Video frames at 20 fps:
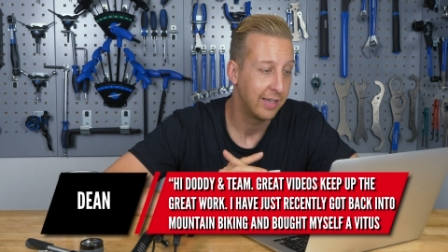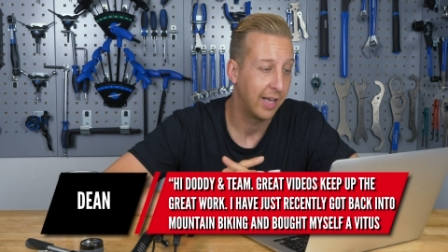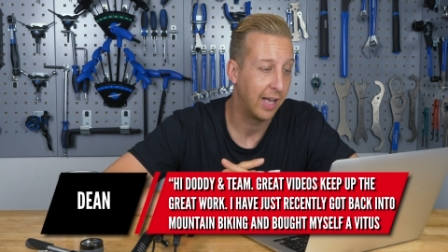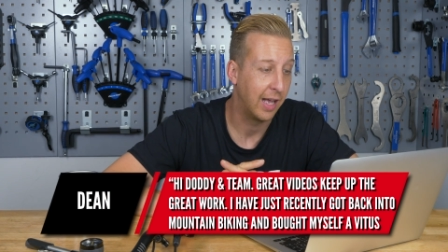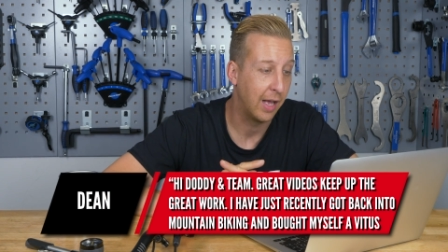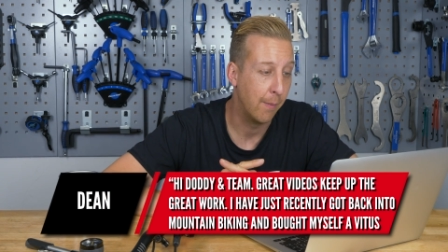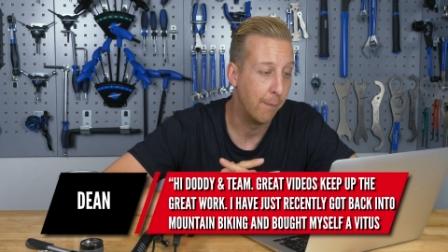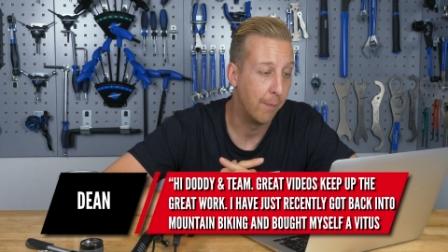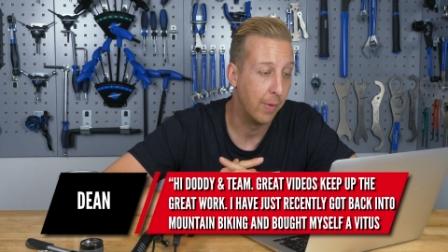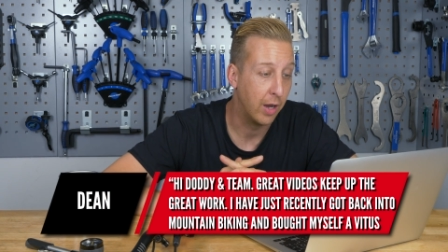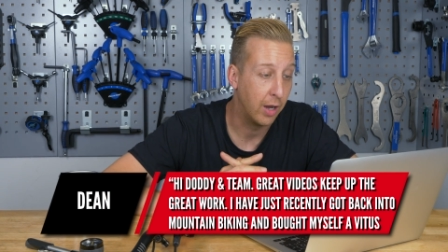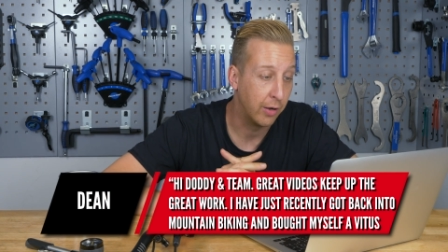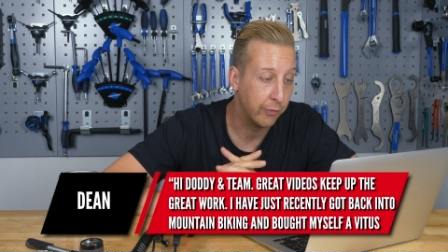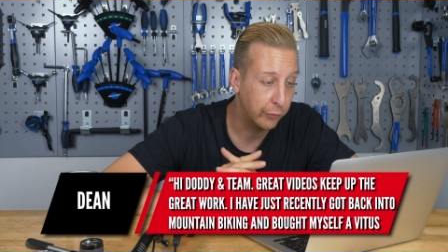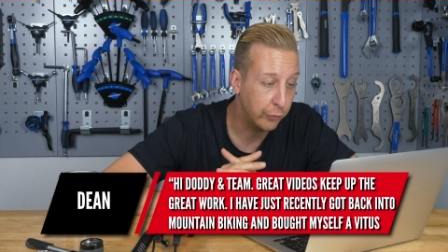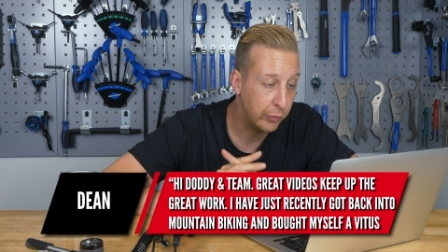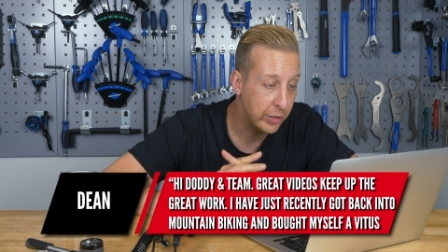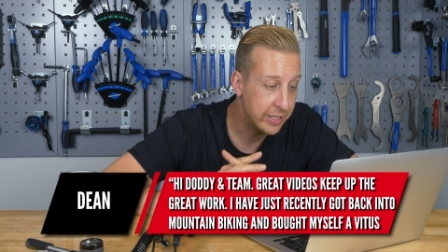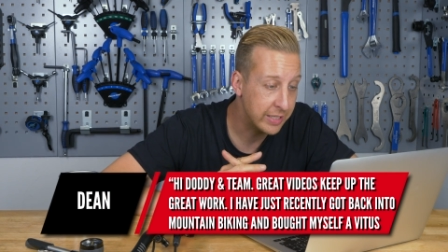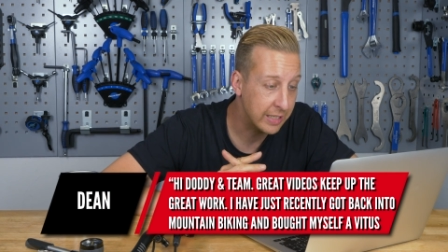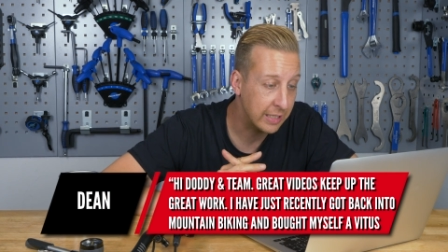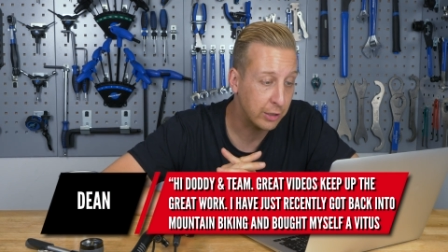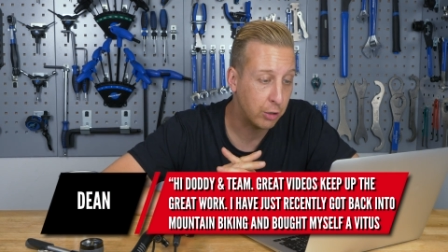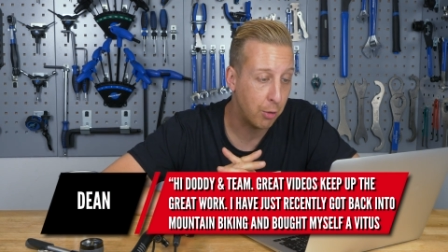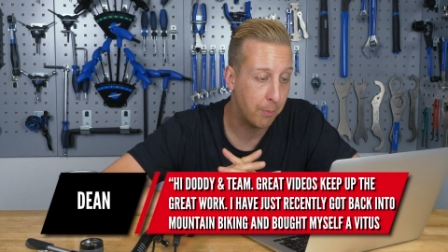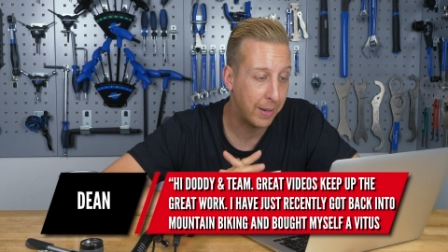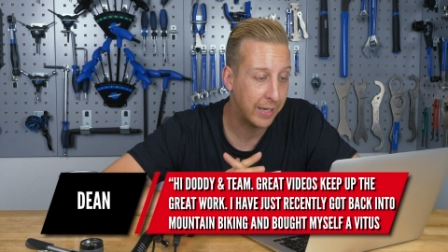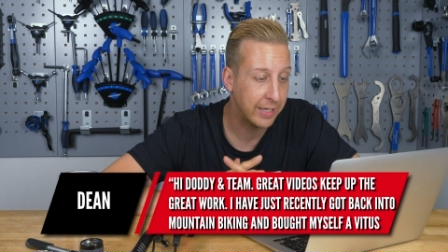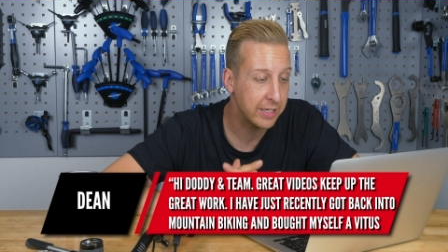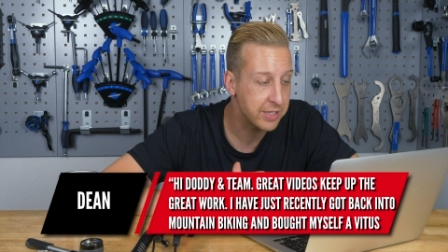I've recently
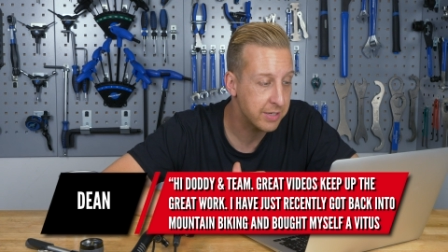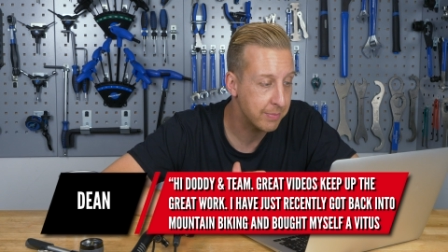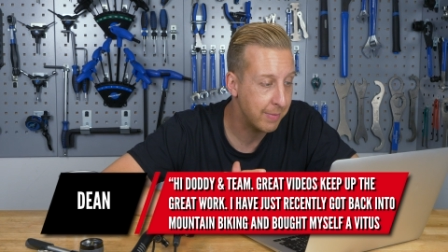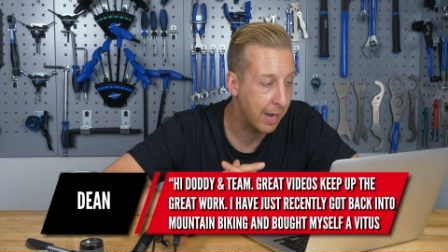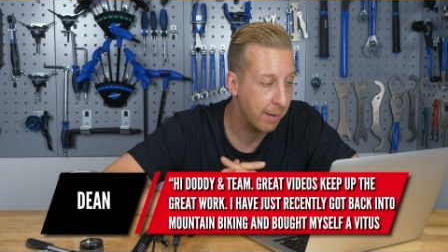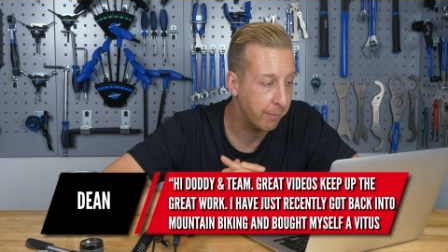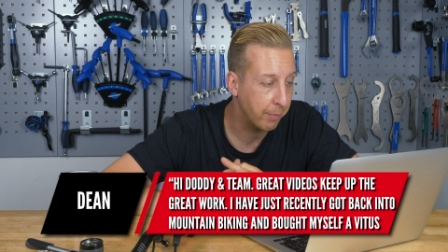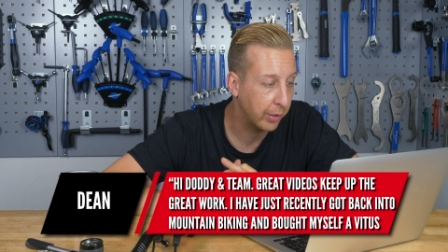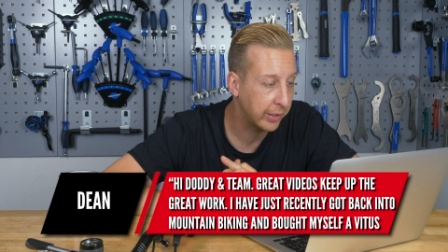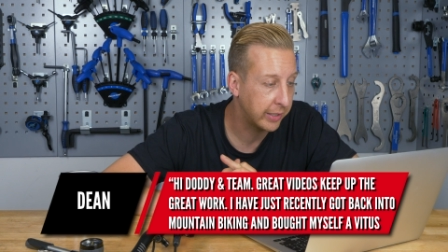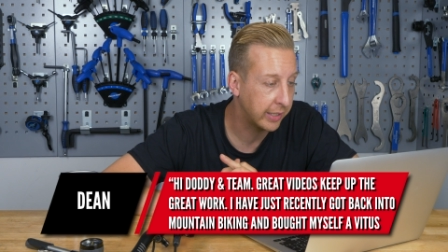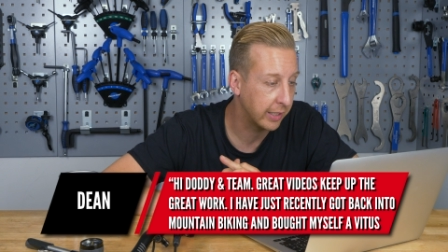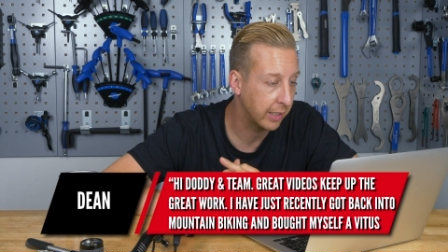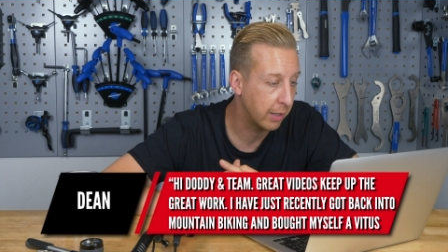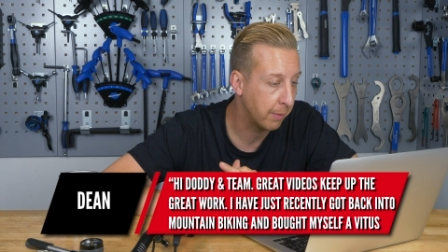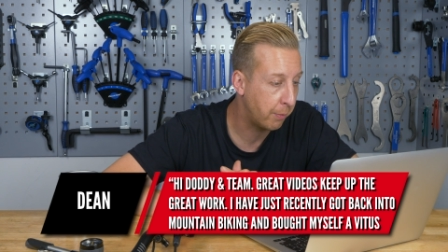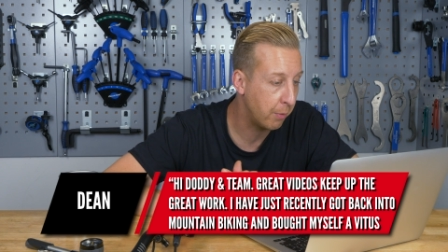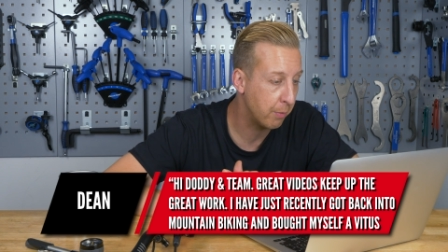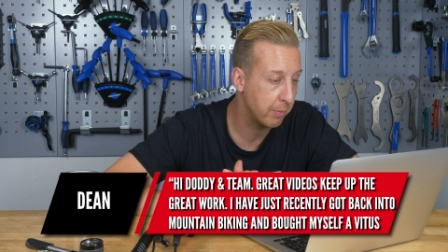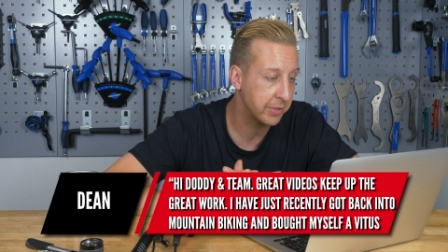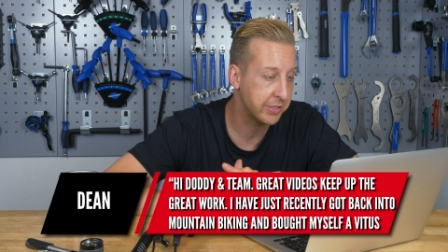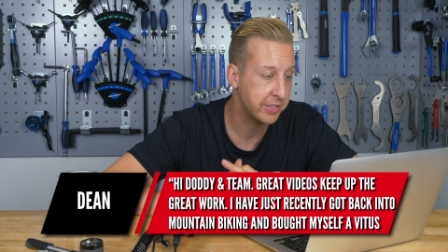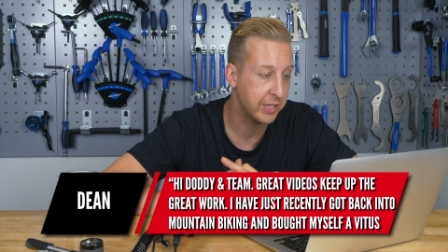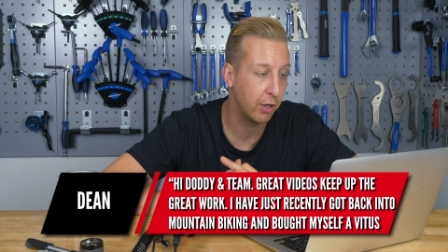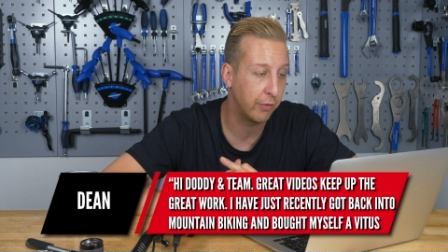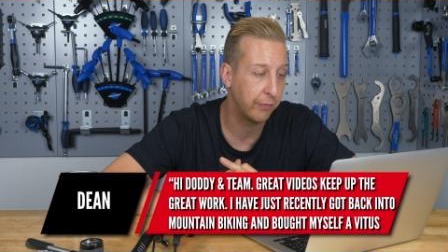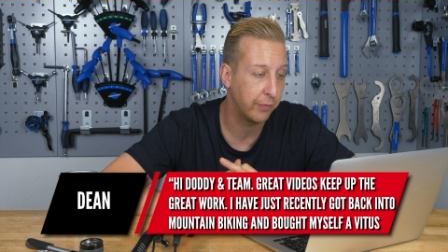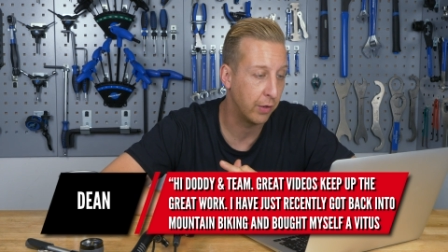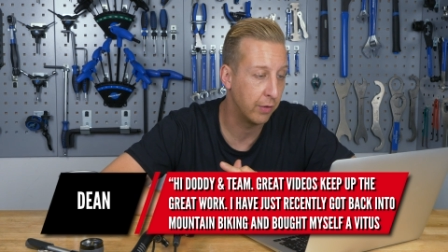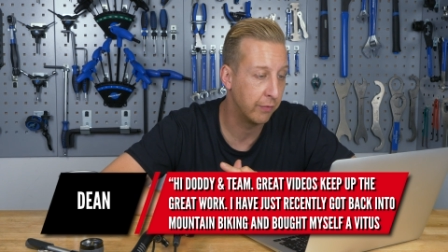got back into mountain biking and I bought
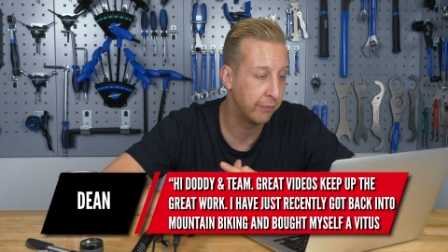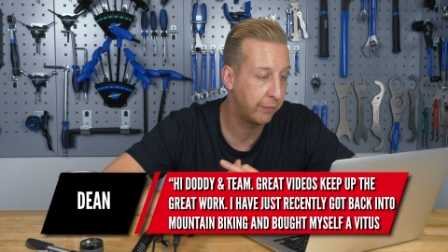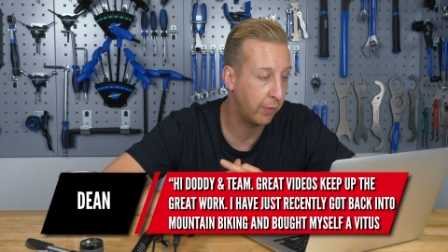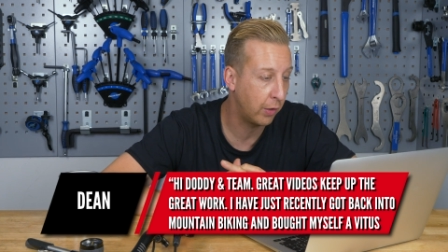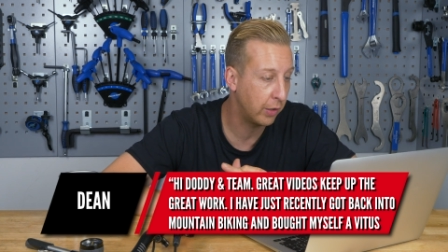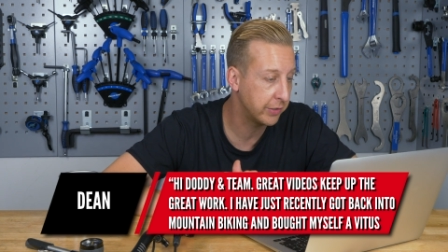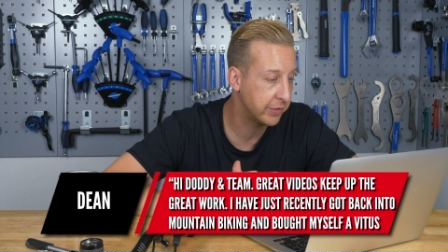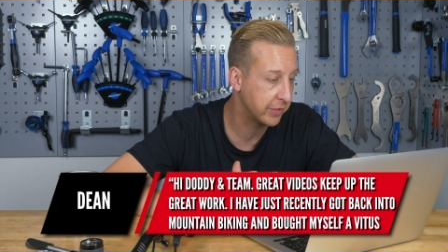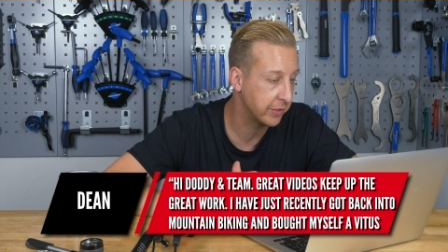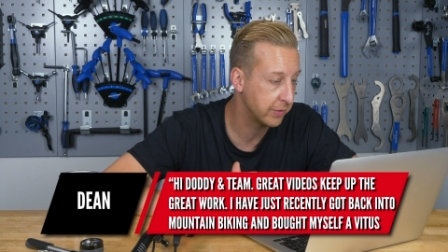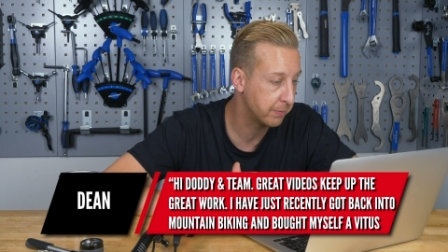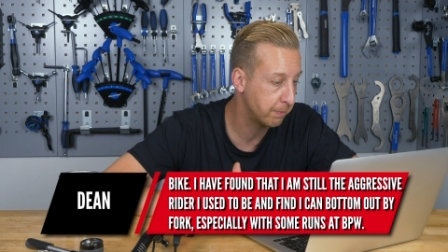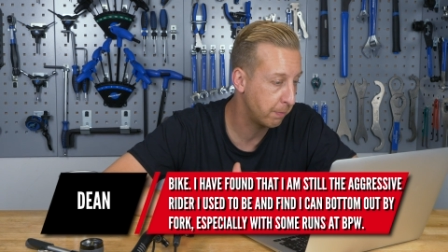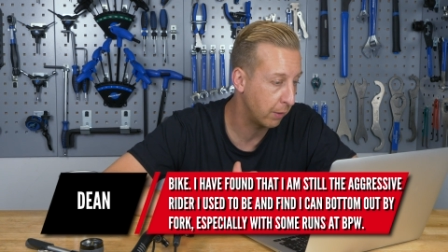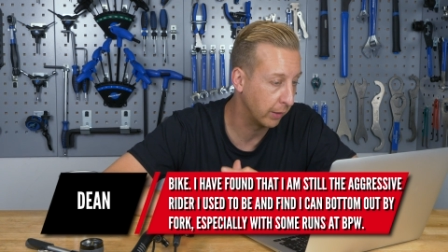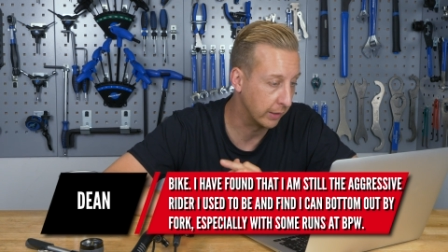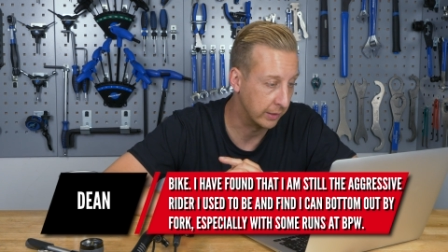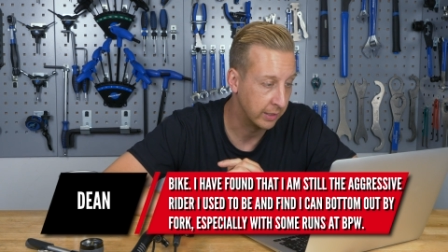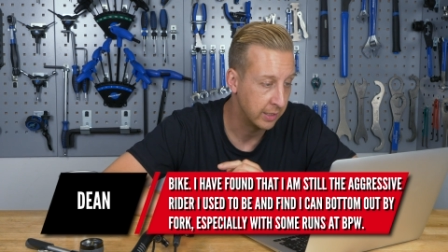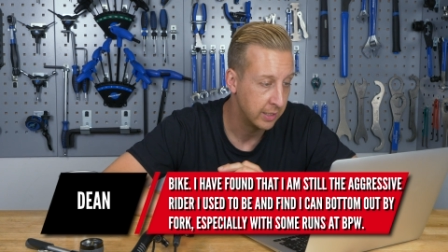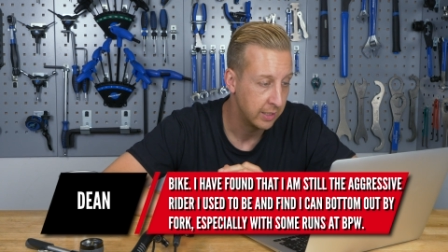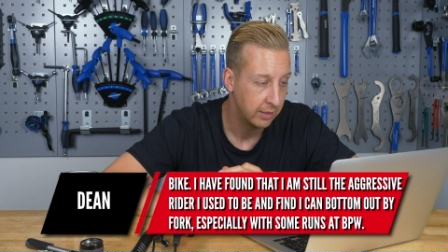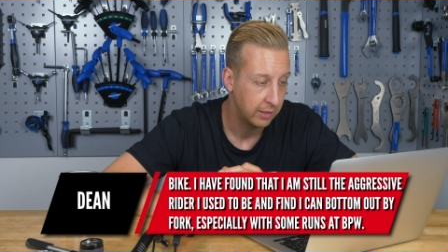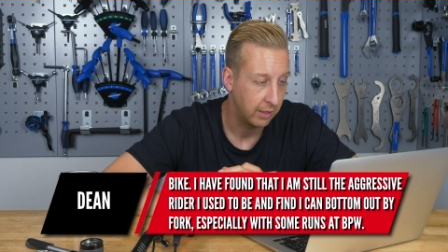myself a Vitus bike.